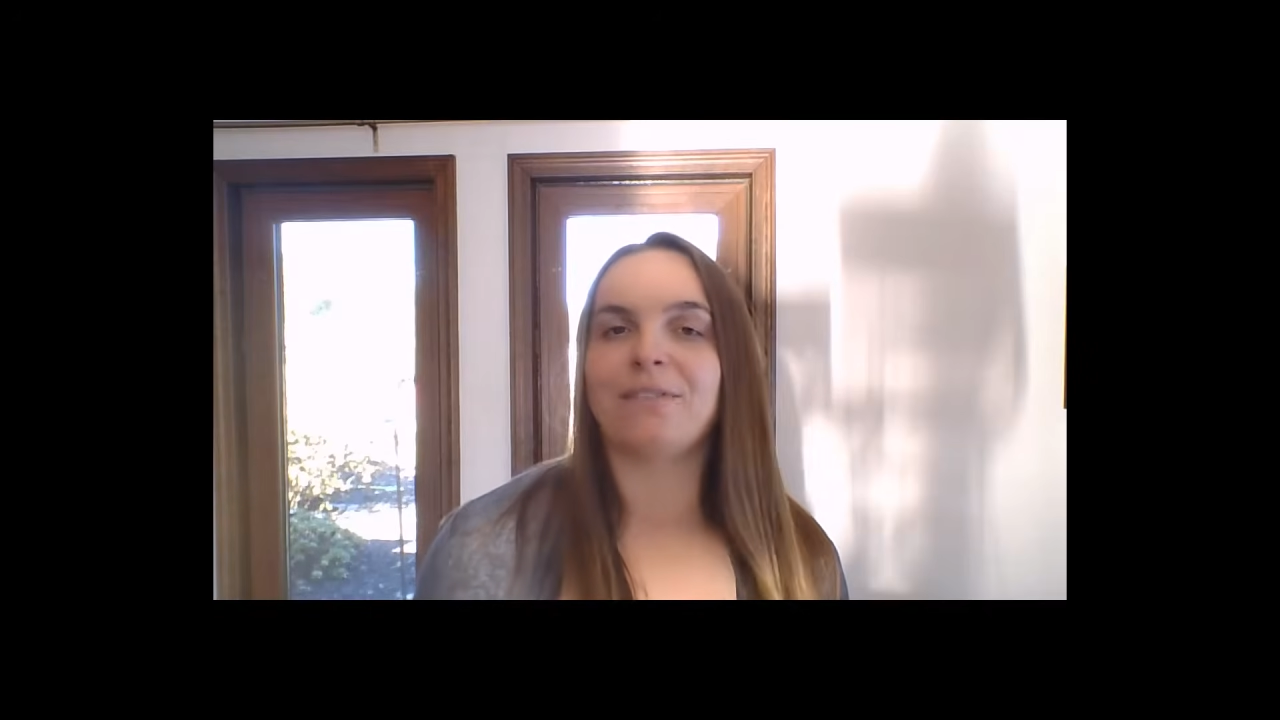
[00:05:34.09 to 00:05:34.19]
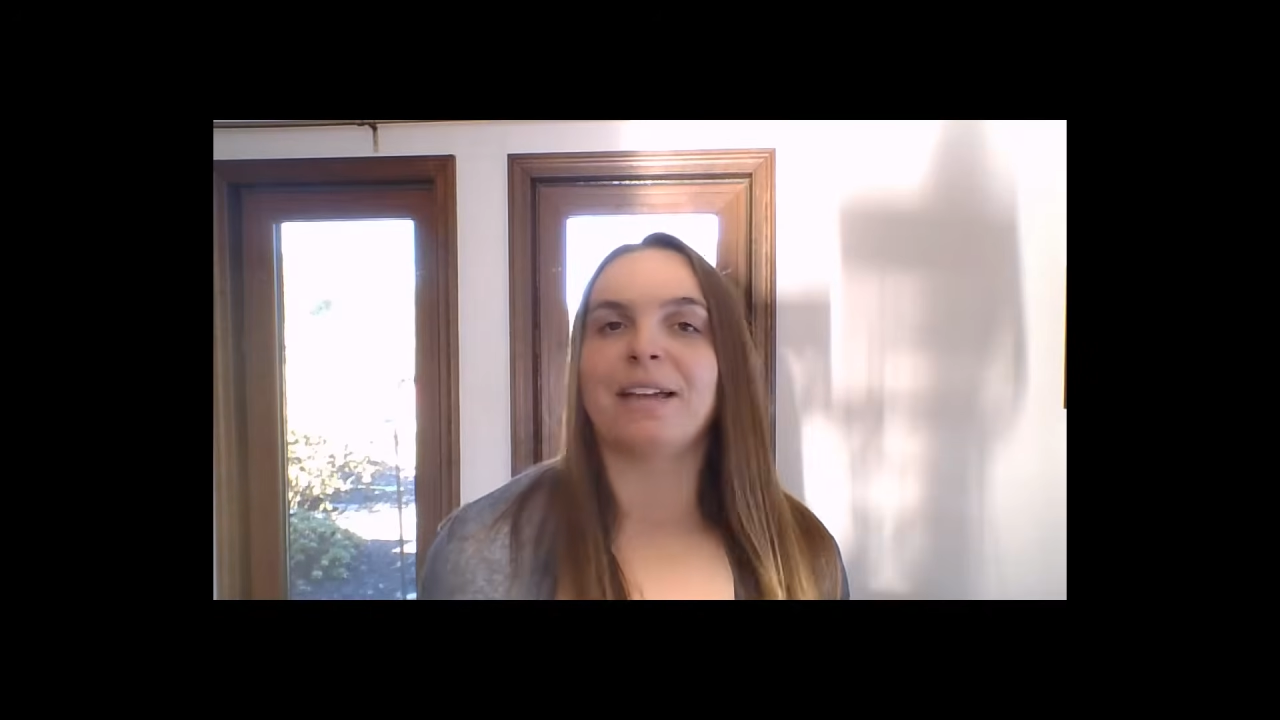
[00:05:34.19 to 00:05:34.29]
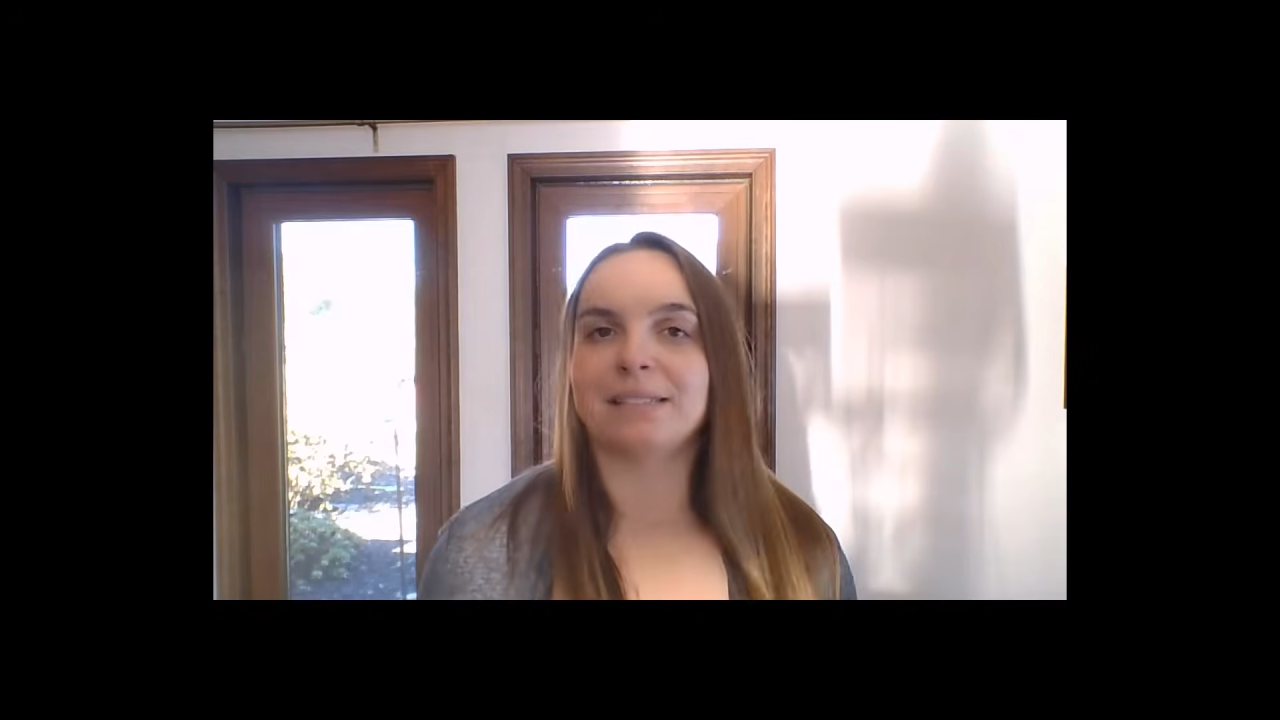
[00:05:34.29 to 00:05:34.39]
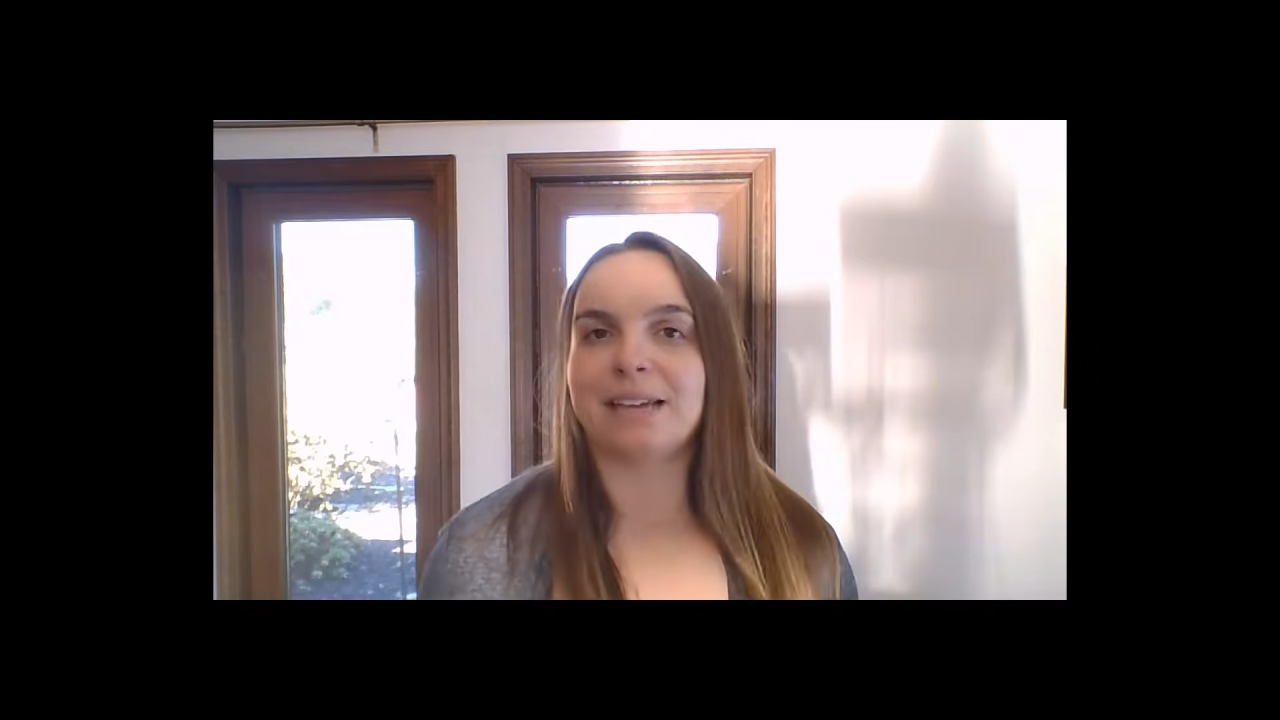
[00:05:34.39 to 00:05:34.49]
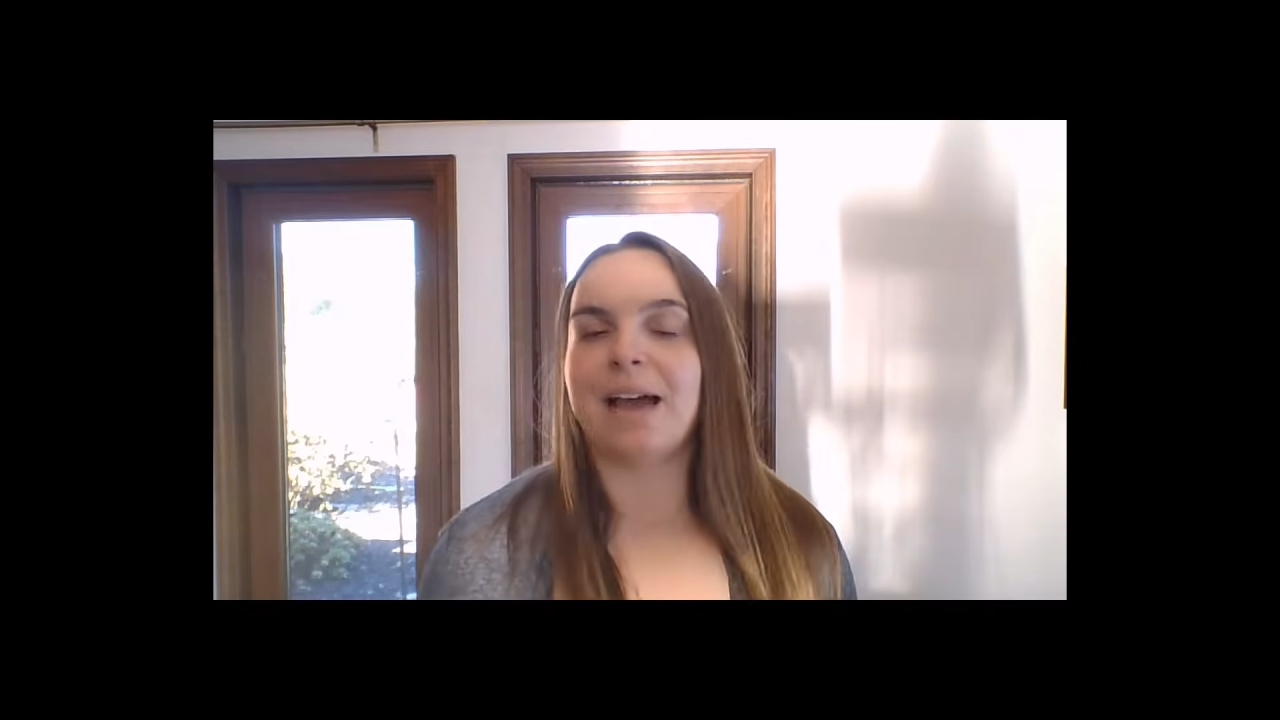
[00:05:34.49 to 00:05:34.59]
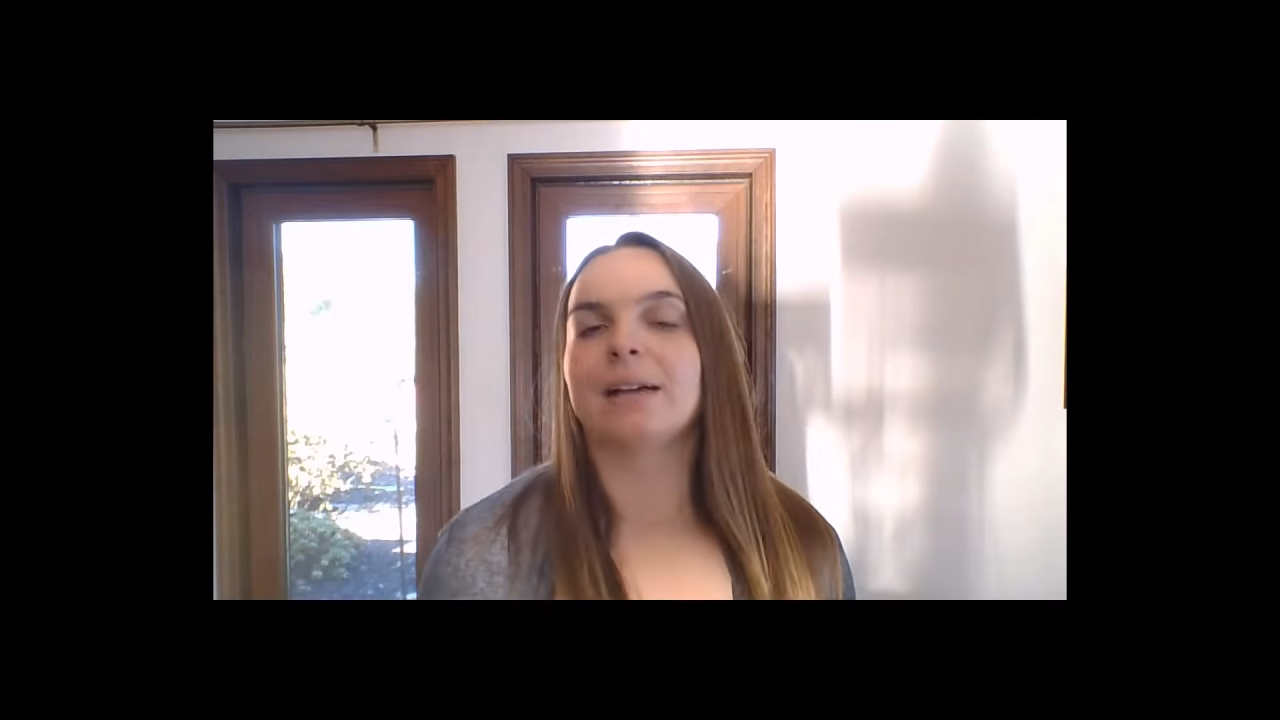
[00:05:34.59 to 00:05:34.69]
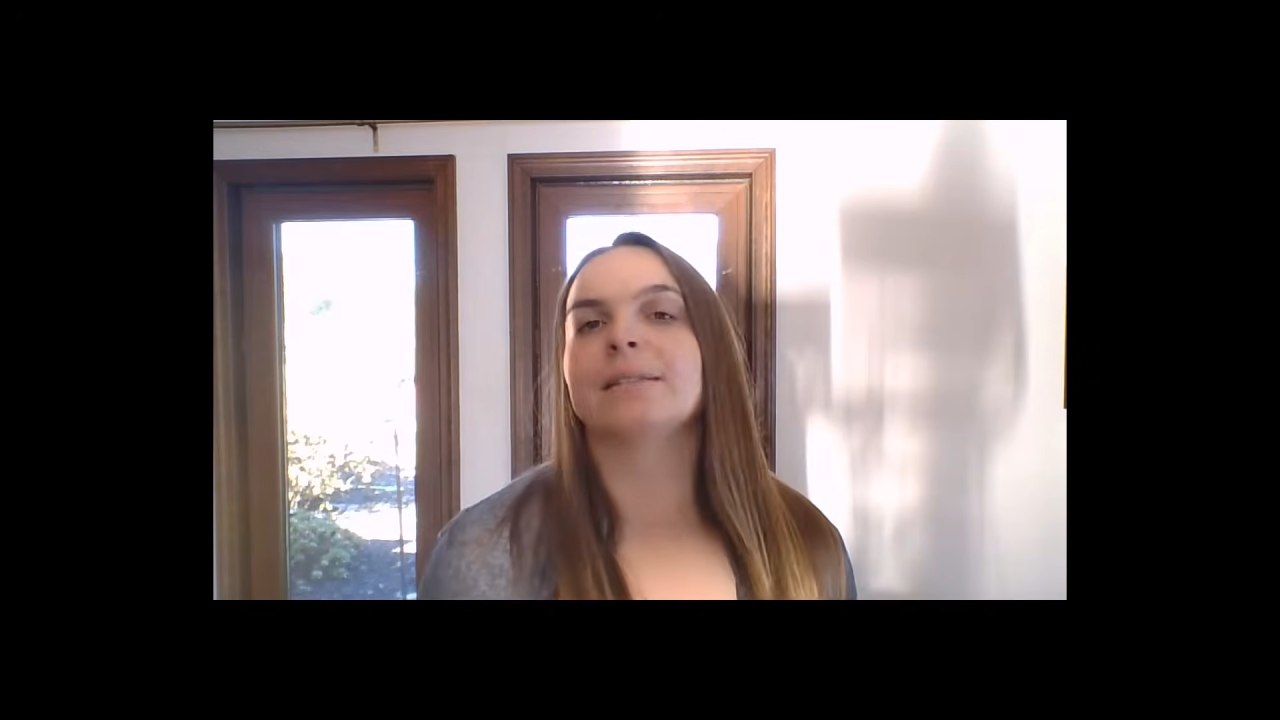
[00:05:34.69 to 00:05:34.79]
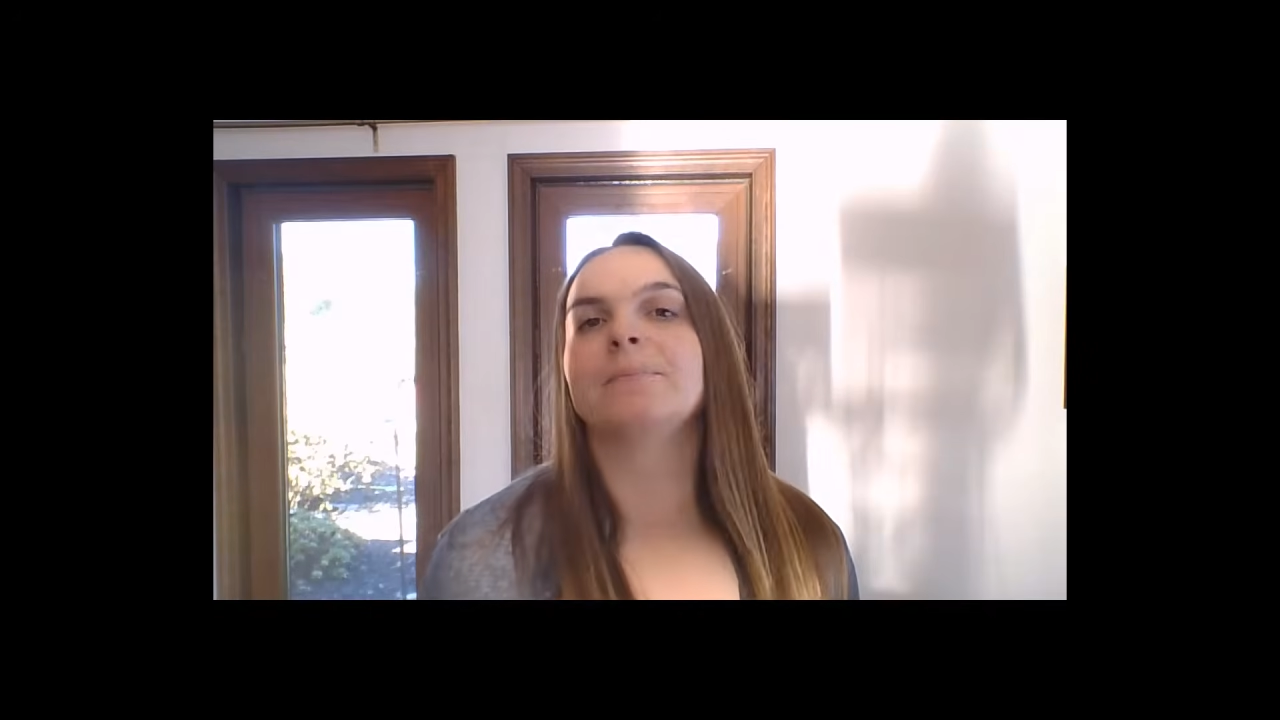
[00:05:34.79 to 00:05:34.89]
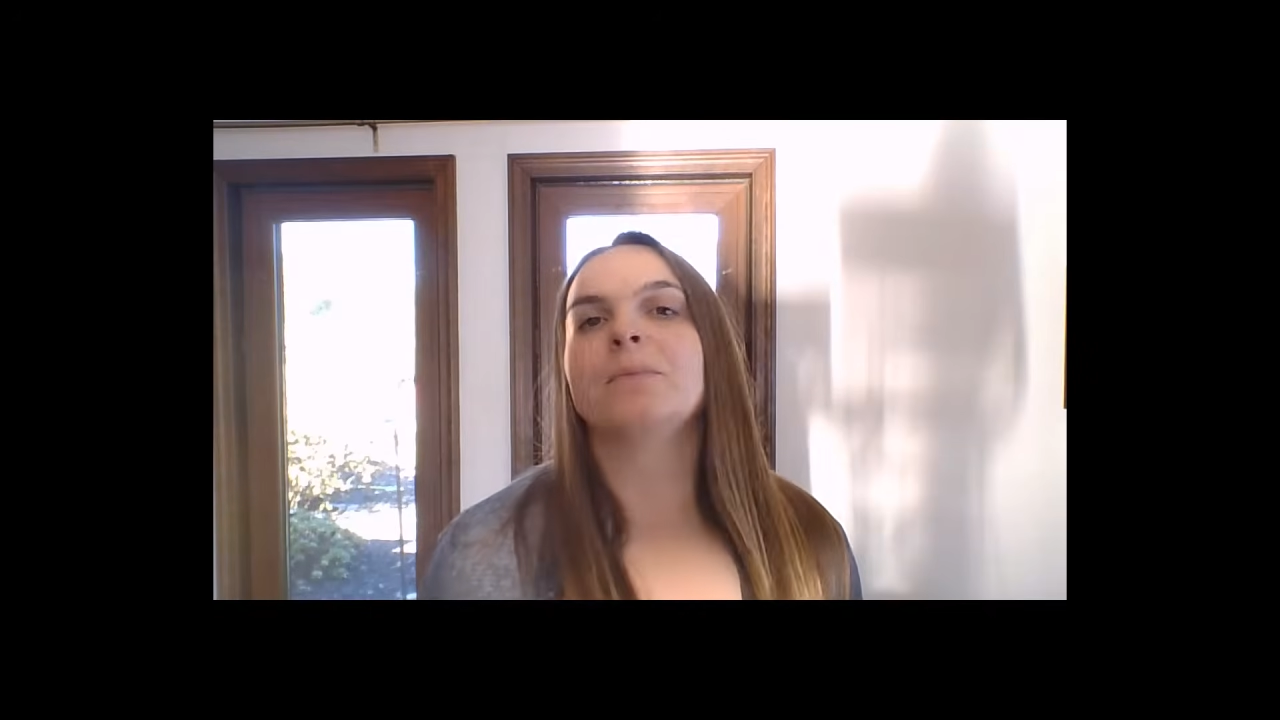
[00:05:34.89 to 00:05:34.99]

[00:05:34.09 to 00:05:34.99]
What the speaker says: FICA tax.